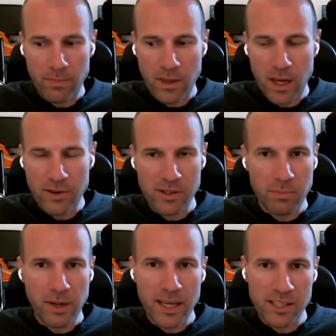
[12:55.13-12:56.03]
there is a
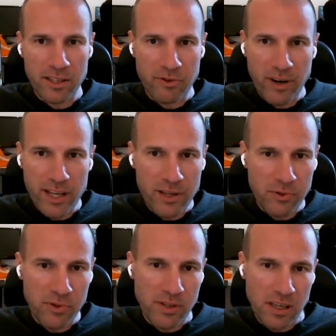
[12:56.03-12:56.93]
blast
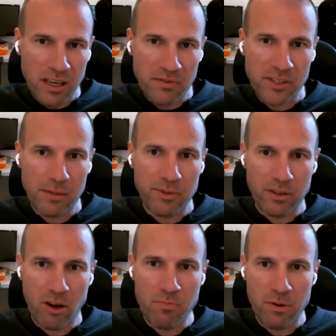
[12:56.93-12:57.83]
radius if
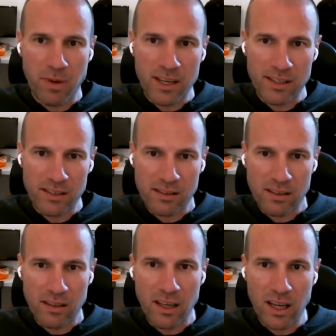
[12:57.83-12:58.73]
someone compromises
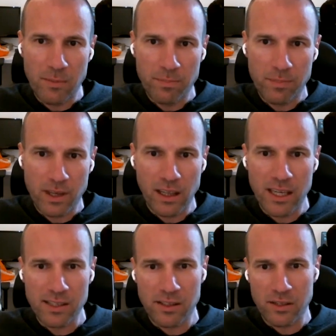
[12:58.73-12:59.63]
the
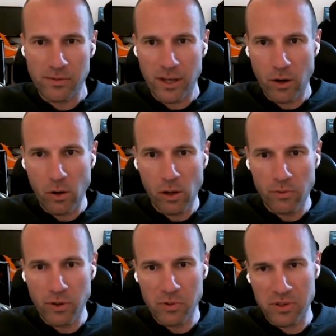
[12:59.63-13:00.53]
cluster where all
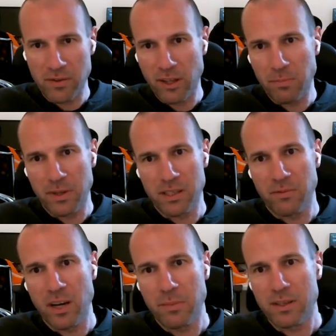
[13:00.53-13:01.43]
of those development
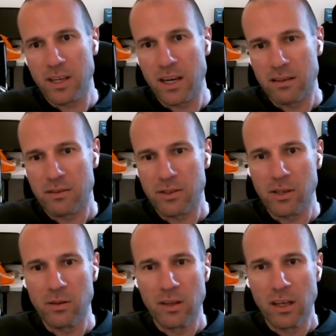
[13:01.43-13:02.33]
environments are.
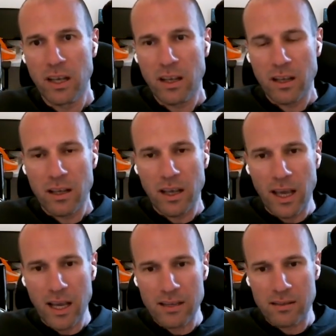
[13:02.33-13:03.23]
So
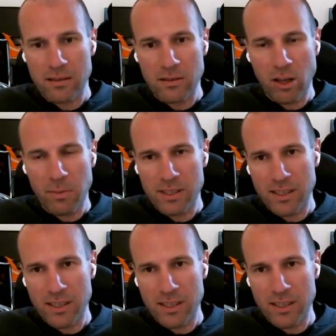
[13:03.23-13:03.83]
as Thomas